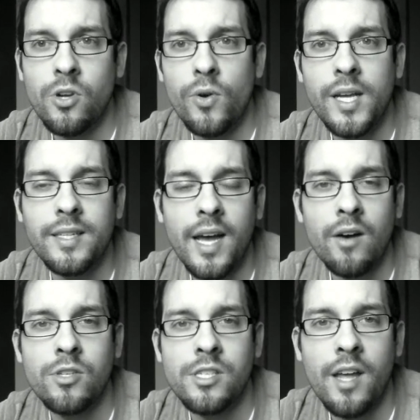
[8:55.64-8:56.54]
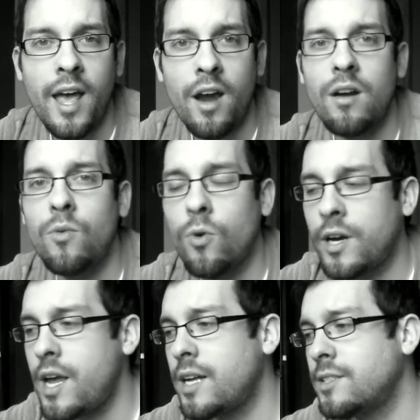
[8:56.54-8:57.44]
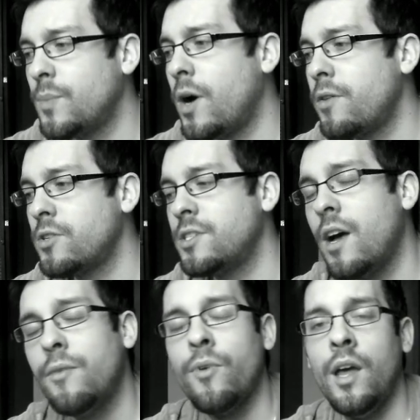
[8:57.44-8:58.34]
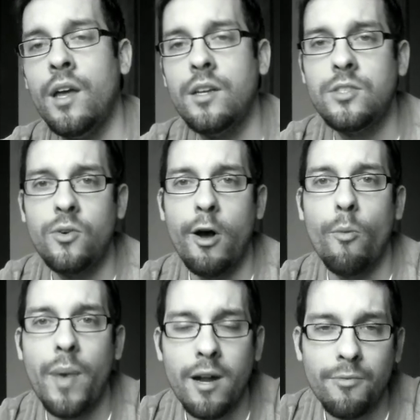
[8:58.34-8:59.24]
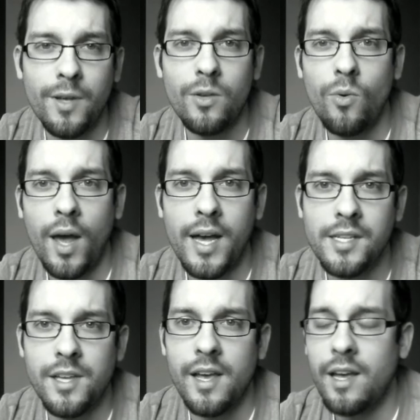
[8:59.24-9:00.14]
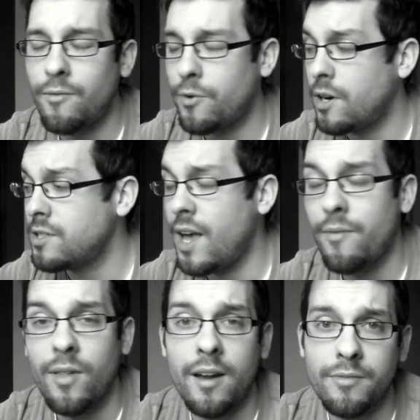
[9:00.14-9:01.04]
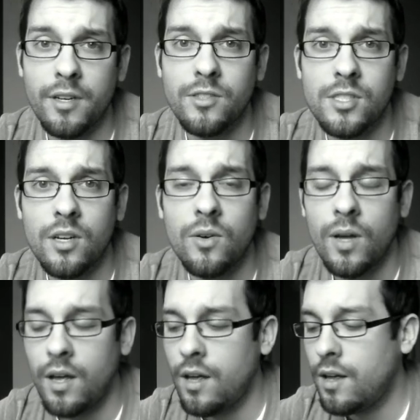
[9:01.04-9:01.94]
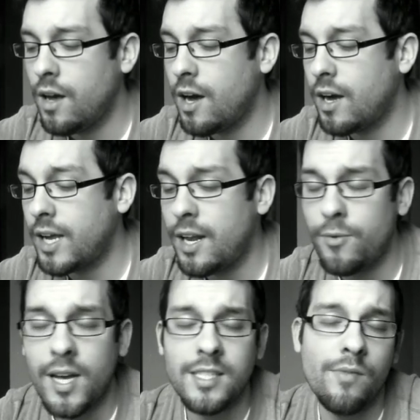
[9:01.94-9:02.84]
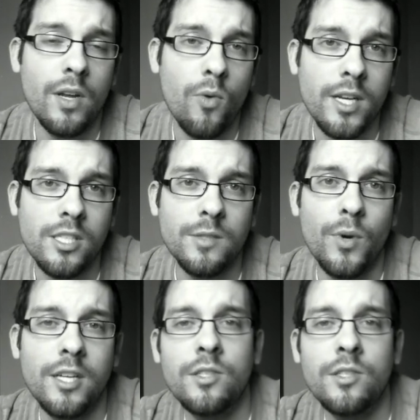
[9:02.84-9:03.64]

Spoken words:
toning it down just a hair, working on some other stuff to help benefit you guys and for us to have a lot of fun. So again, if you guys have any questions,